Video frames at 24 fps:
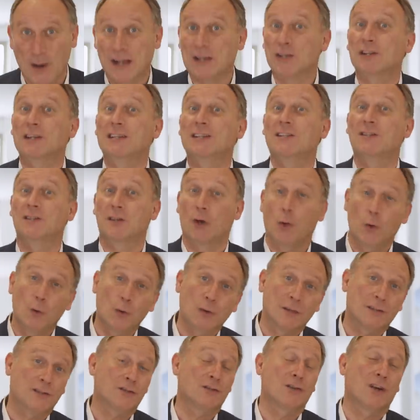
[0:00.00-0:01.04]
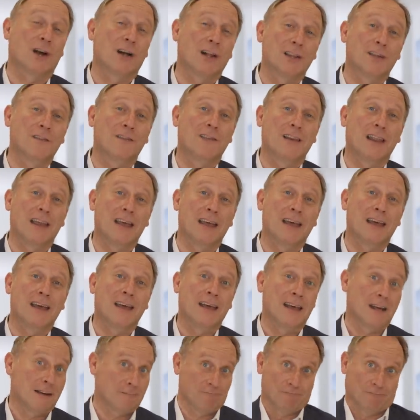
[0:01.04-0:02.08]
actually sold Child of Lear
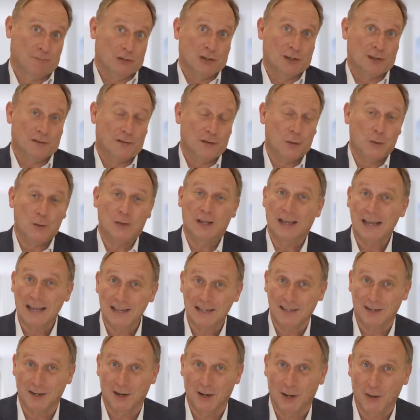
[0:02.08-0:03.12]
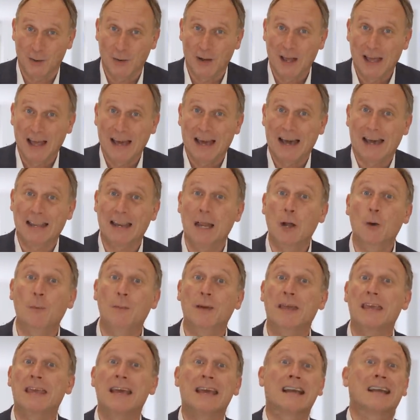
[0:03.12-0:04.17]
just a few days ago, and he'll
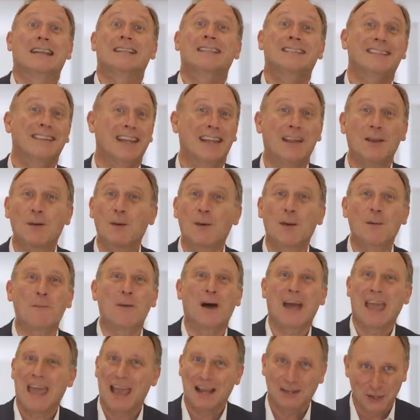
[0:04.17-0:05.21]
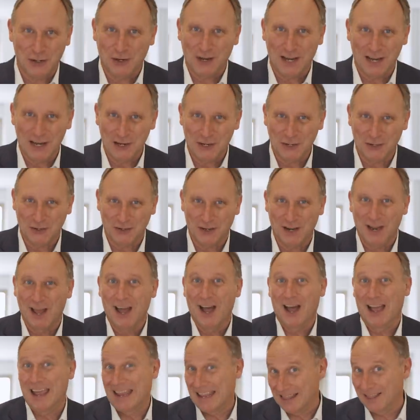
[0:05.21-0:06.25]
be continuing my education
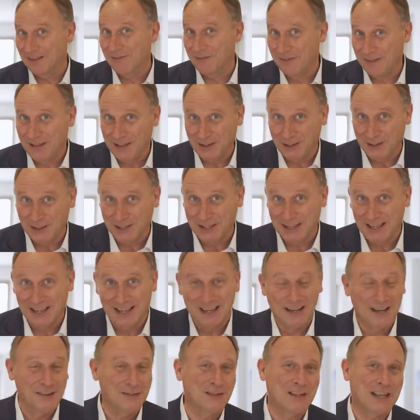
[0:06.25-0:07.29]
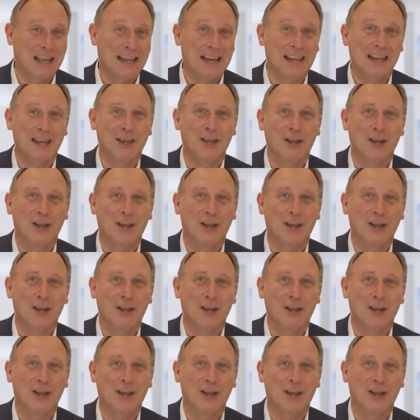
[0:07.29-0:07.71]
in the field of sailing